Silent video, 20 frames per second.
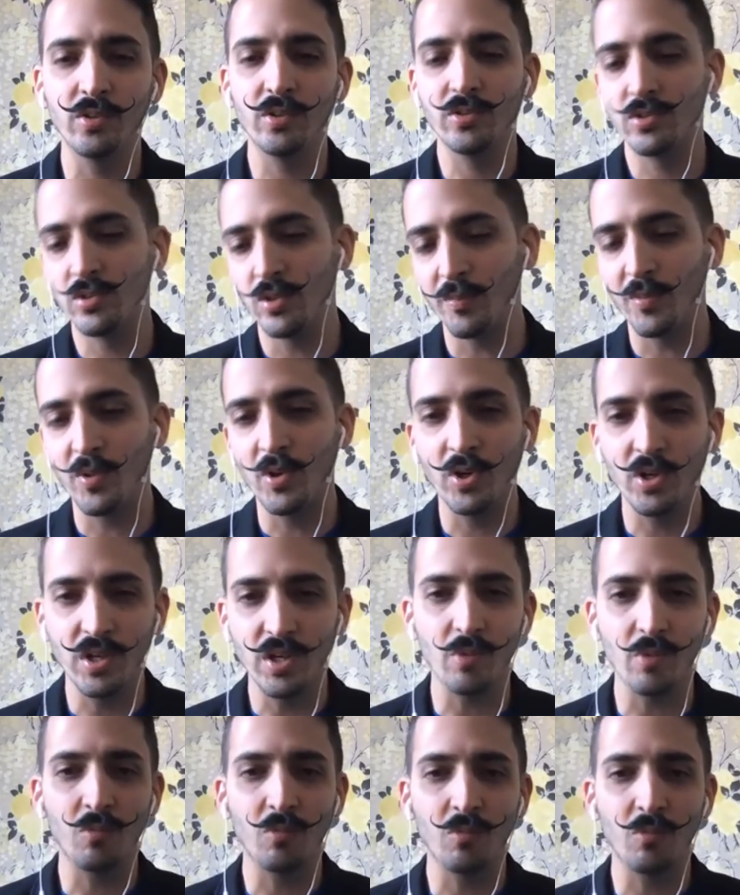some good
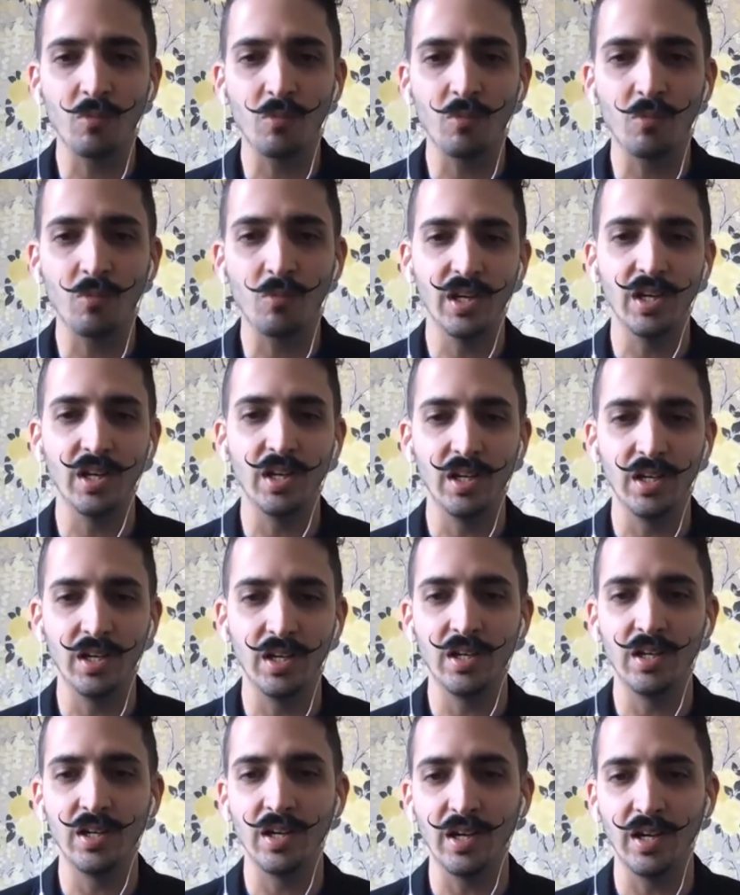networking
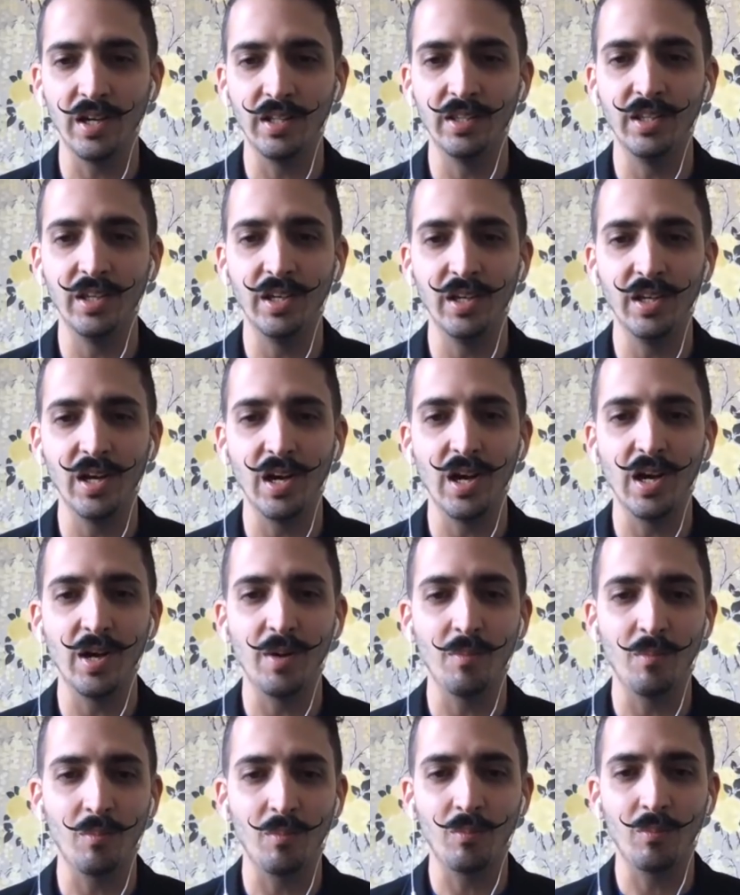and and then
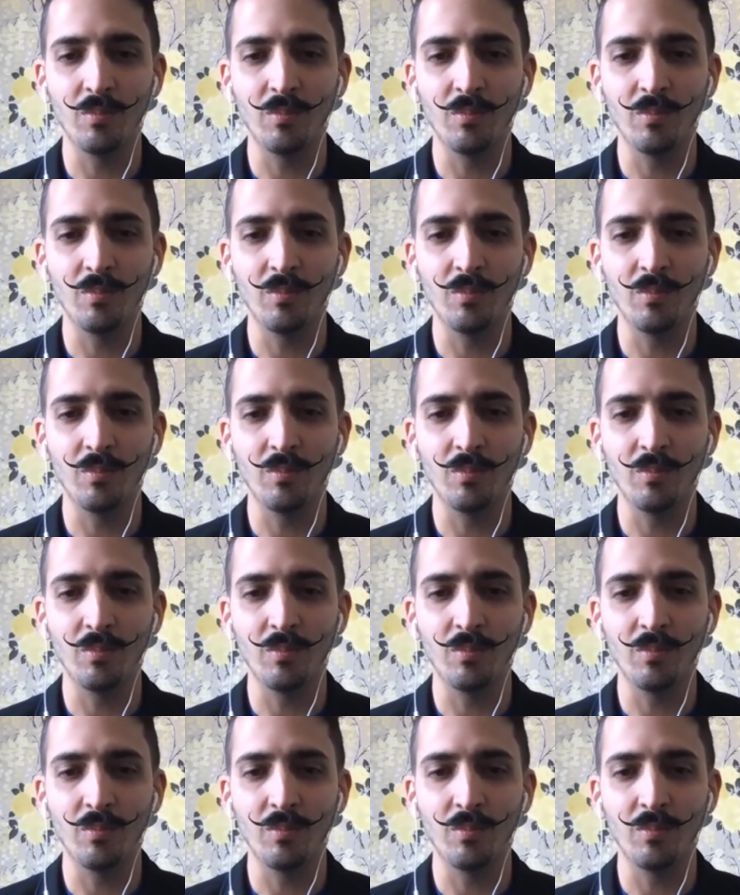um,